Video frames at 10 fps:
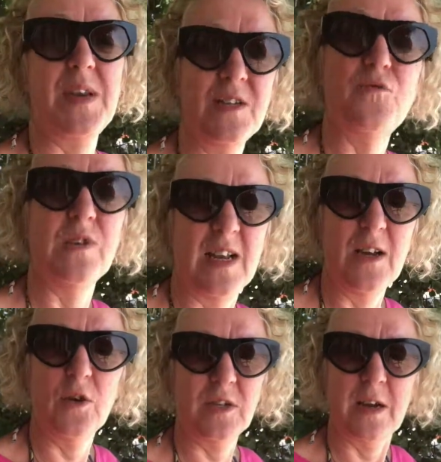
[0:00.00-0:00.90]
but it's
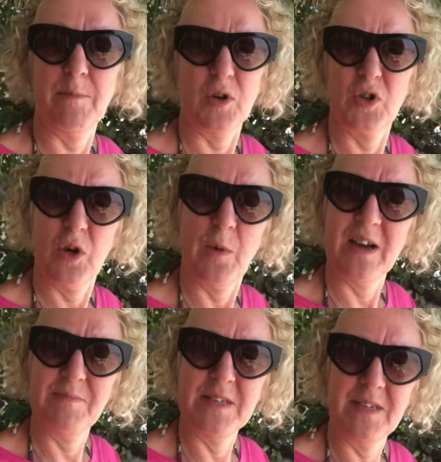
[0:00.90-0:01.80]
really good, and I'm not sure
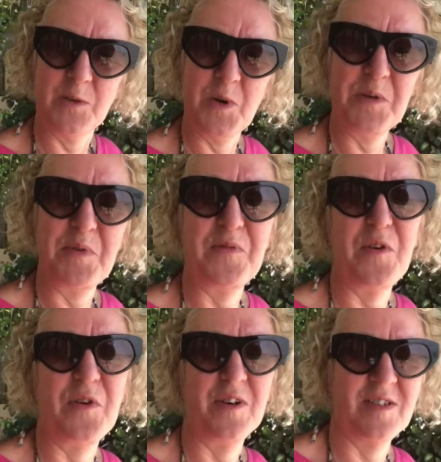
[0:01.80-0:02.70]
why I've missed his work
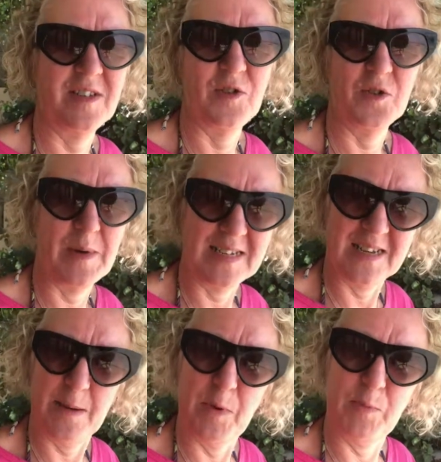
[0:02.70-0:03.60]
before, because it's just my
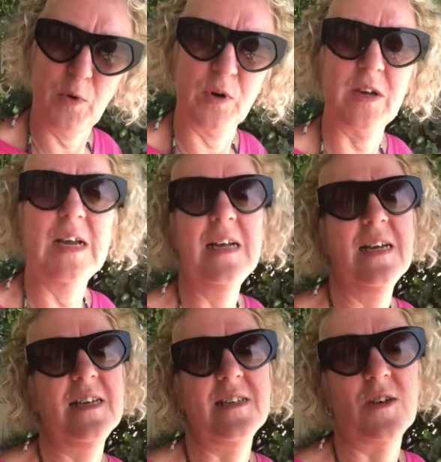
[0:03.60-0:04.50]
type of book.
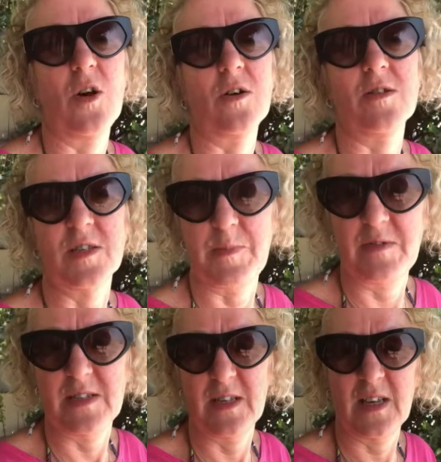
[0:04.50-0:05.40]
It's got
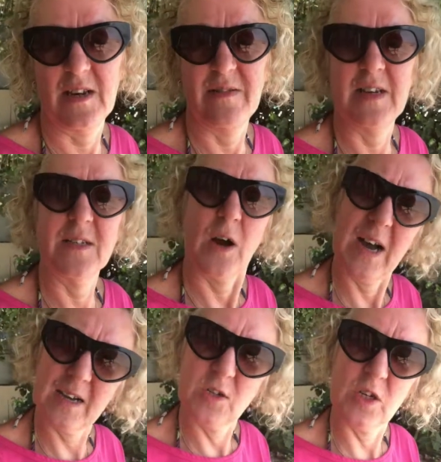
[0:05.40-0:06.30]
conspiracy theory, it's got
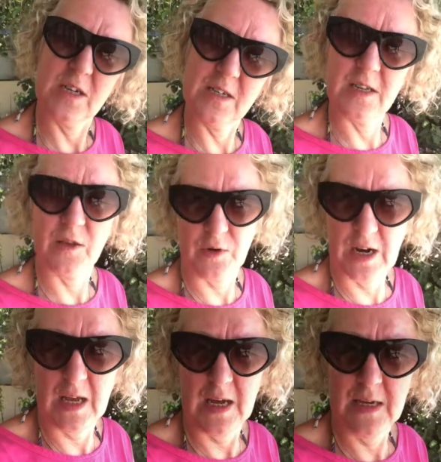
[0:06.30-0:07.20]
action, it's a
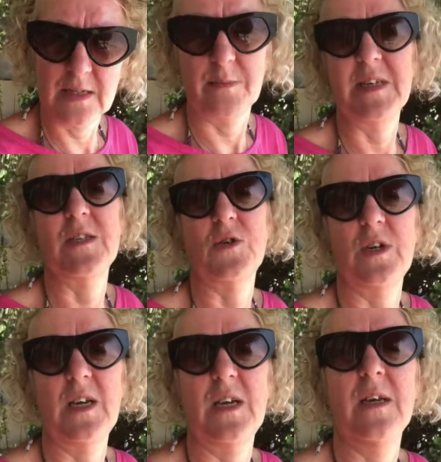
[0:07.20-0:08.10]
thriller, it's a
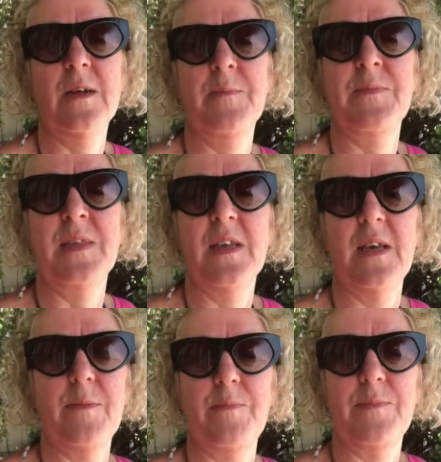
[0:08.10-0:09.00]
mystery,
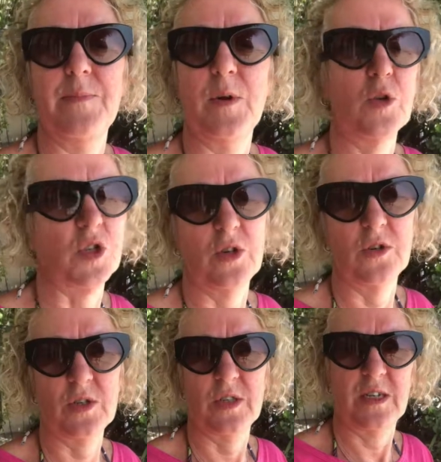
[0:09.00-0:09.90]
um, all
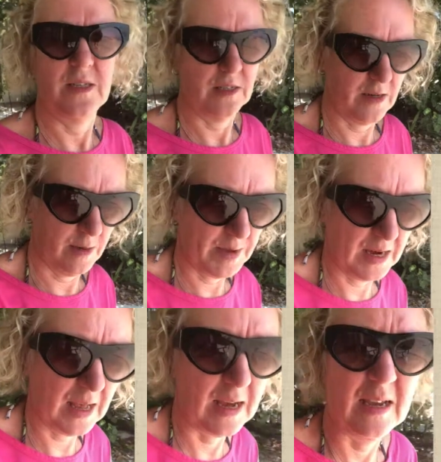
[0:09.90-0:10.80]
sorts. It's a
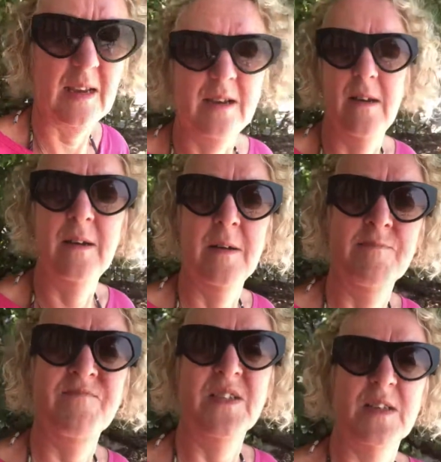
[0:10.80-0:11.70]
bit like
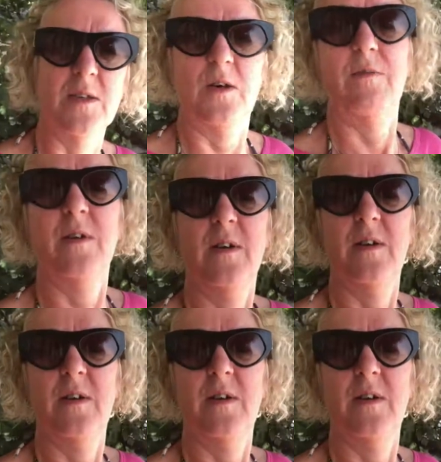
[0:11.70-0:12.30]
sort of